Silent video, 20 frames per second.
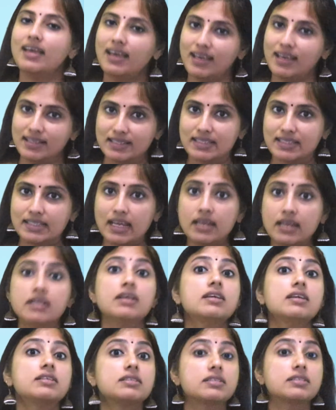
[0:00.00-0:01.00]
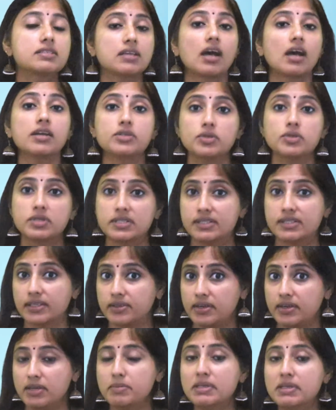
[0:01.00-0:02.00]
Instead, start your
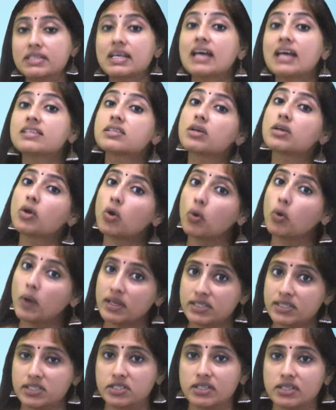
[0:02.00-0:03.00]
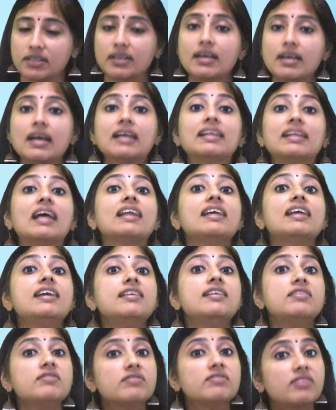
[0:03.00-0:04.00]
disagreement as a question that
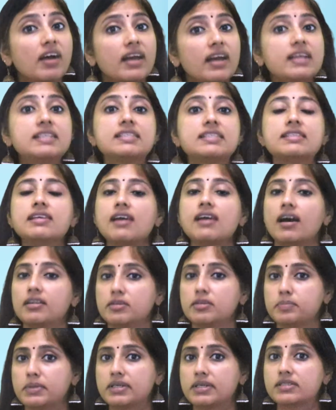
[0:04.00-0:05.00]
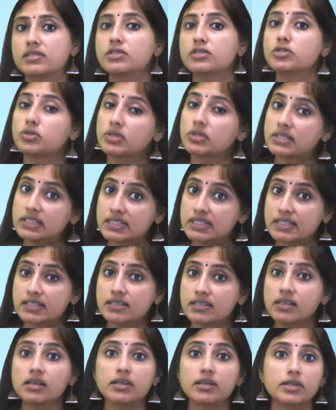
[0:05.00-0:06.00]
invites the other person to
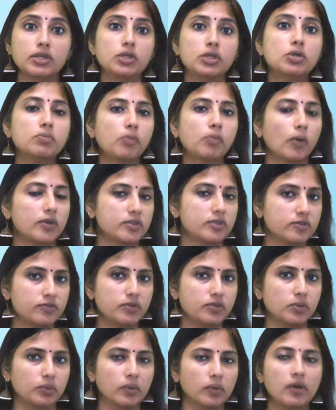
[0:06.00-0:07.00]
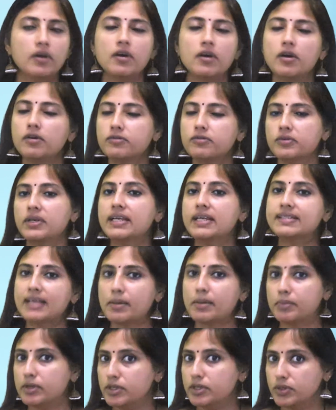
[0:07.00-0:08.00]
consider a new point of view. For
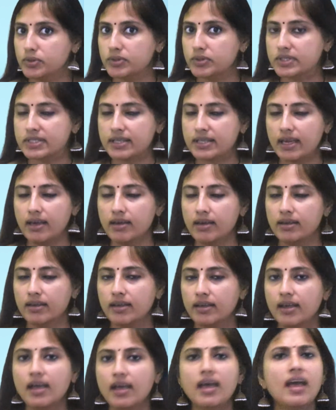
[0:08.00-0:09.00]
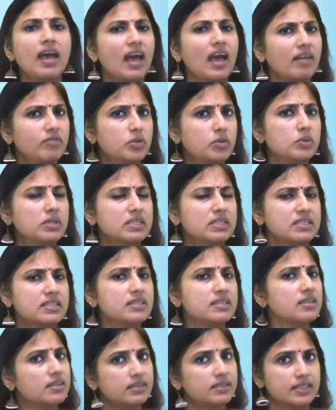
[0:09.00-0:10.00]
example, you could say, Have you
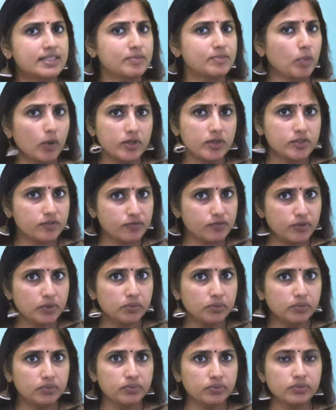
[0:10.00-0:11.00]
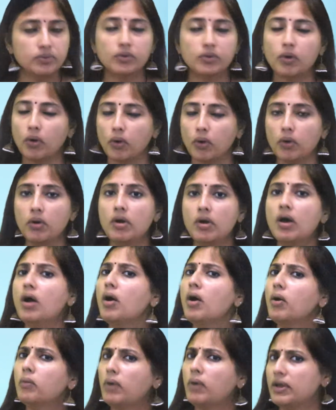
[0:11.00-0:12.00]
considered this point of view? Or,
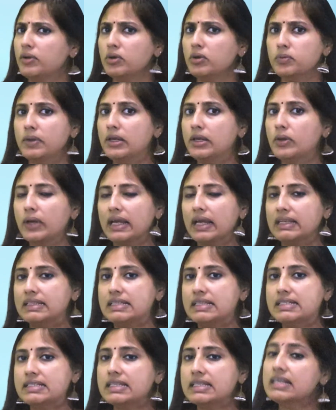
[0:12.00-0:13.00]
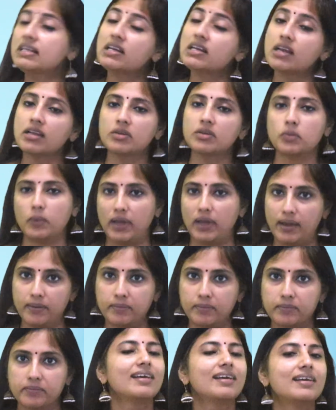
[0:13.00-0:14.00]
Why don't we look at this in another way?
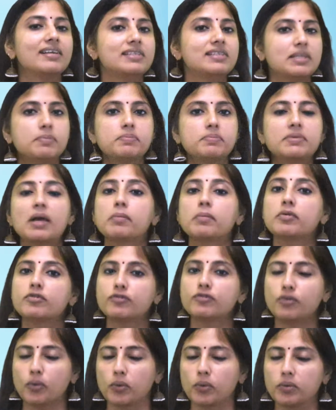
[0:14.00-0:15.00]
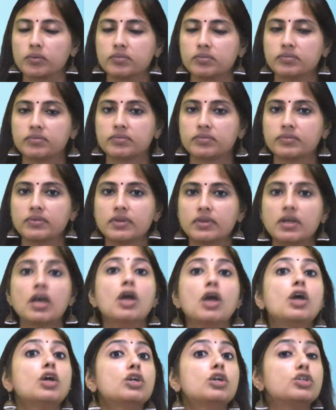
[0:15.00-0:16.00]
Tip number four
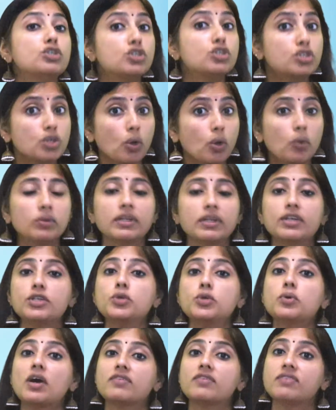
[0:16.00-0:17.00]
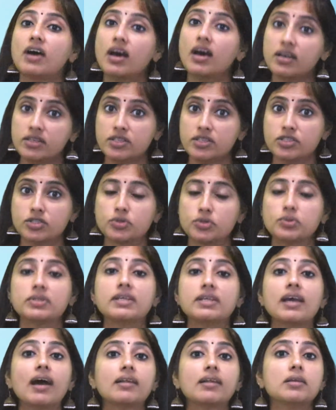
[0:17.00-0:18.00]
Show that you have understood
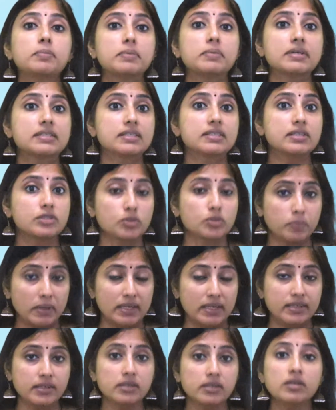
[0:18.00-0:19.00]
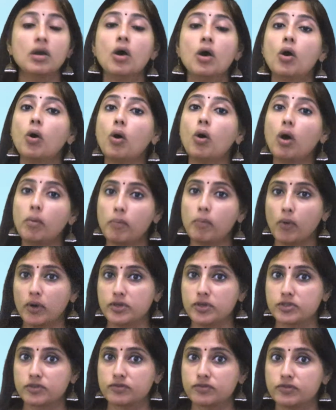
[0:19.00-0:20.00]
the other person's opinion or
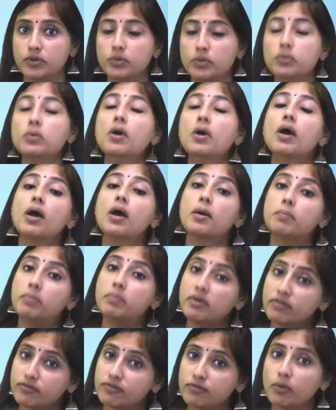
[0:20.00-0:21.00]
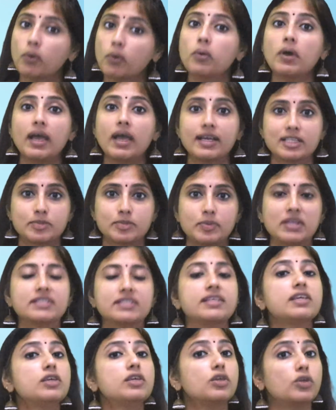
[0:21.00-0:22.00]
point of view before
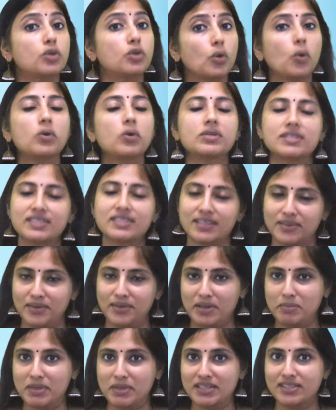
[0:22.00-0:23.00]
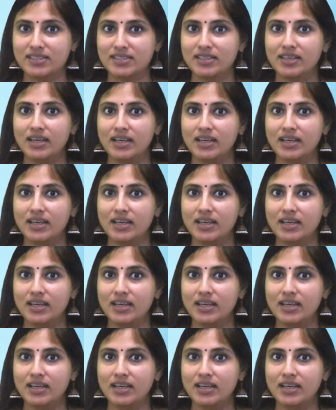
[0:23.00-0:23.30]
expressing your disagreement.